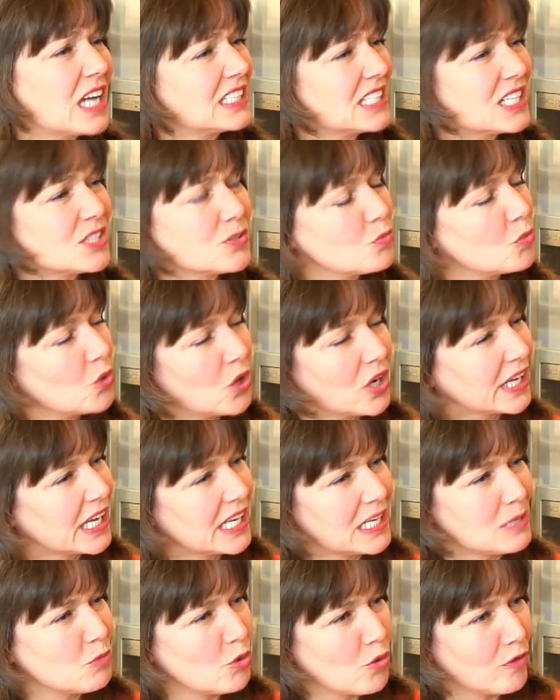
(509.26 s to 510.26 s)
that doesn't
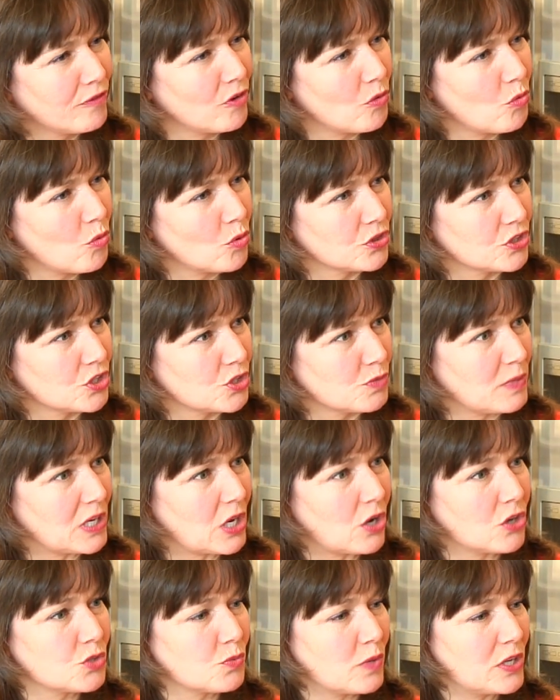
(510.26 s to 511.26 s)
work anymore for authors
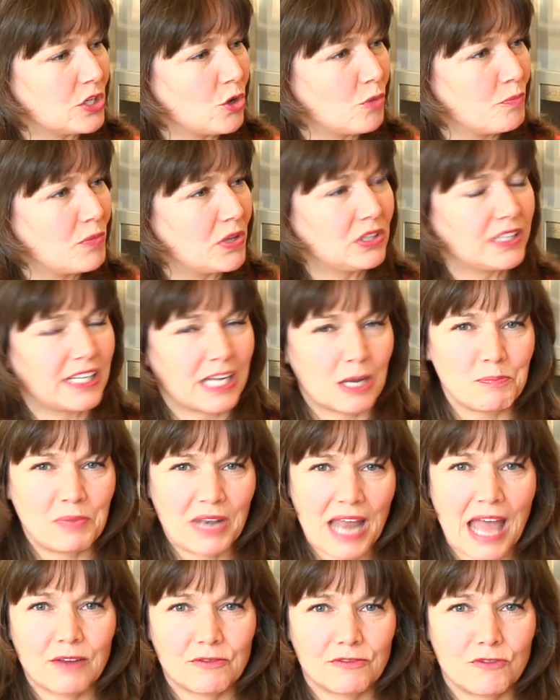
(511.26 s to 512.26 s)
because when you're building a
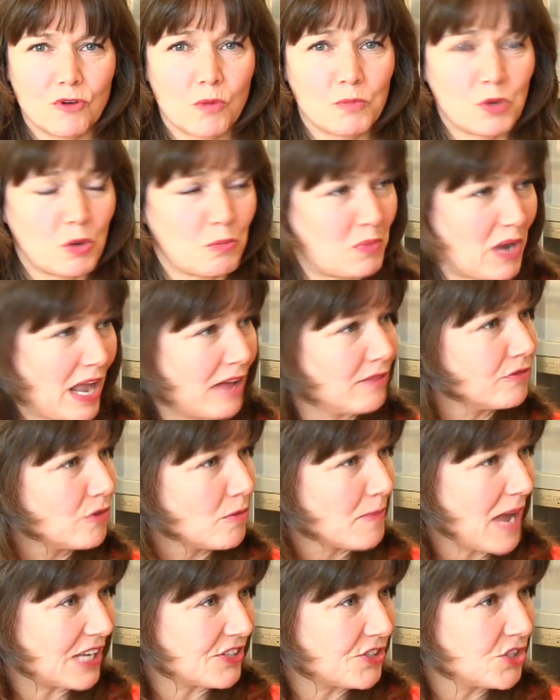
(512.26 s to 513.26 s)
platform, your
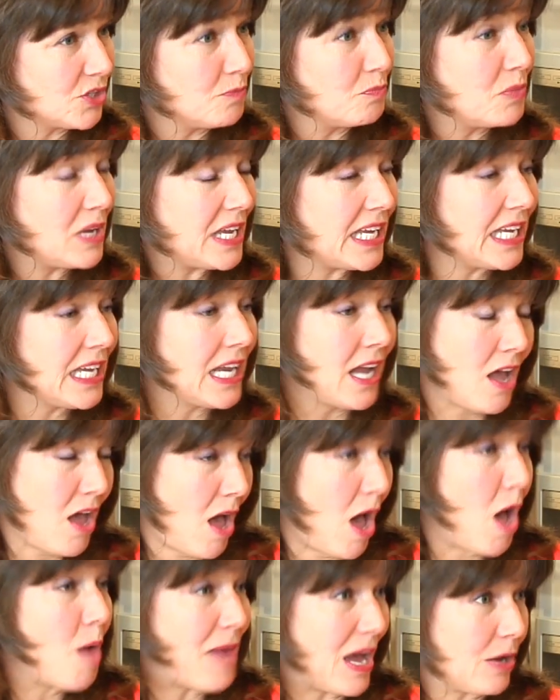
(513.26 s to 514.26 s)
platform has to be
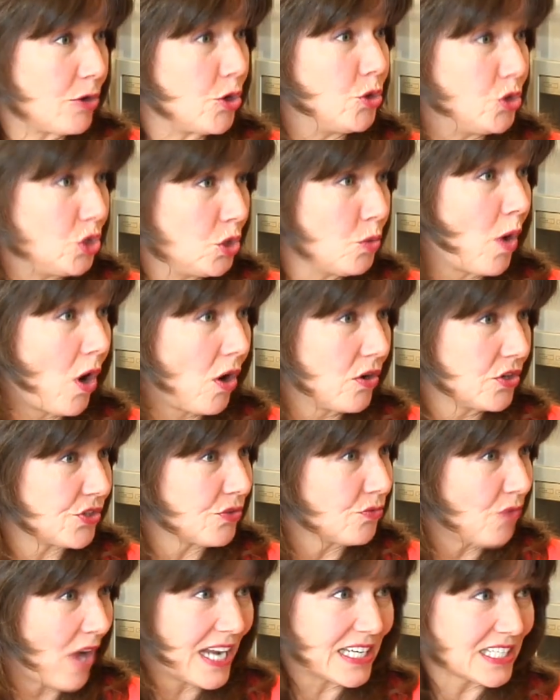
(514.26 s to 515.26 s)
about who you are
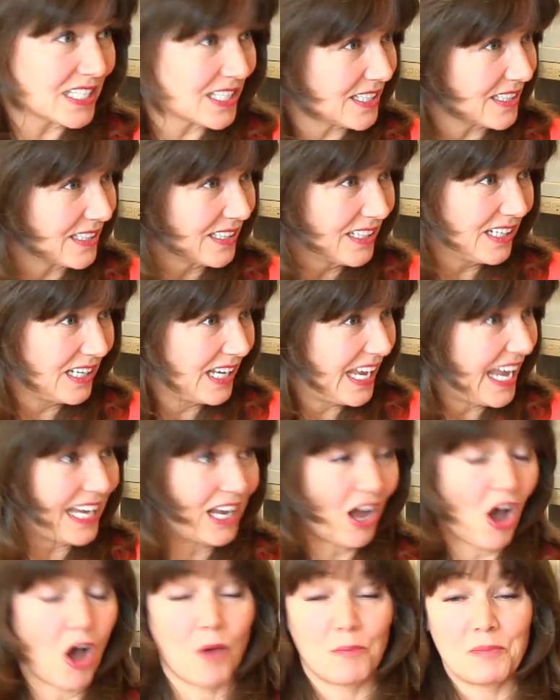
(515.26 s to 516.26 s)
as a writer
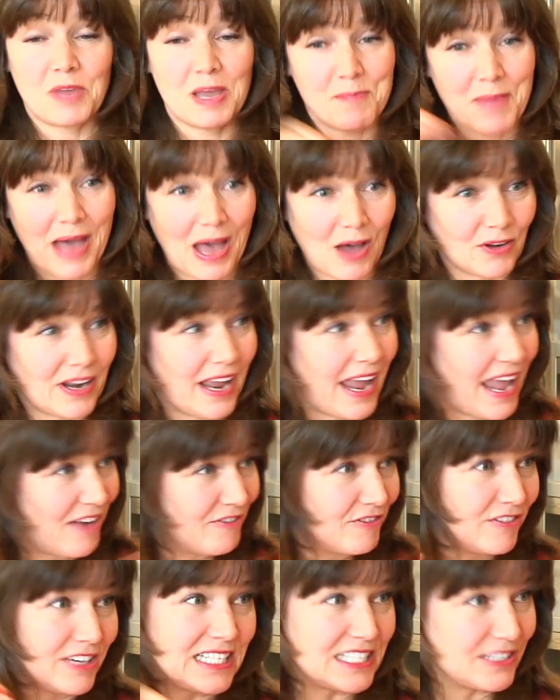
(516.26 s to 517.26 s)
it can't be about
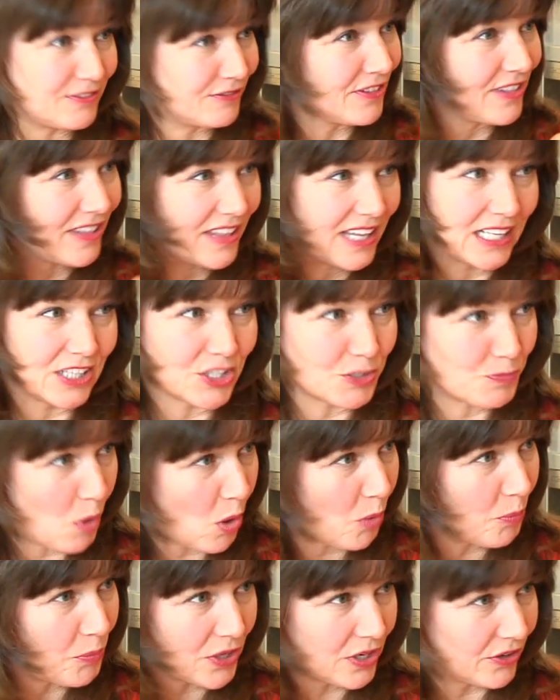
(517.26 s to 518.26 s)
every different thing that's
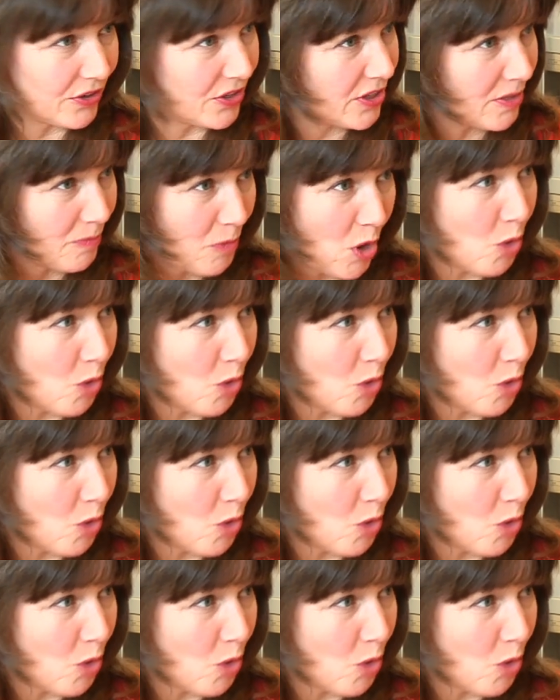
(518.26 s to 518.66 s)
popular at the